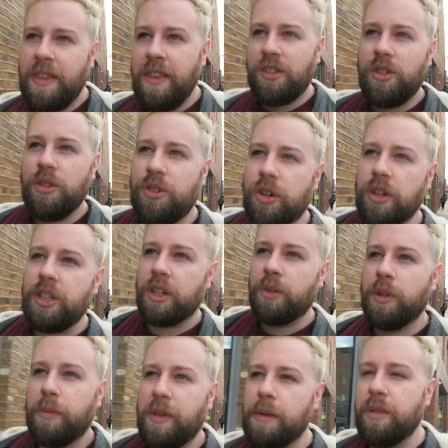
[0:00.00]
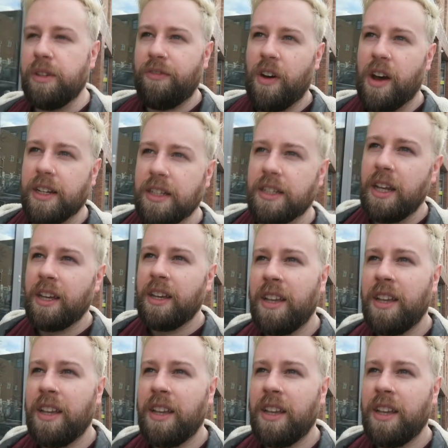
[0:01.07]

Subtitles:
in this new structure we'll be able to find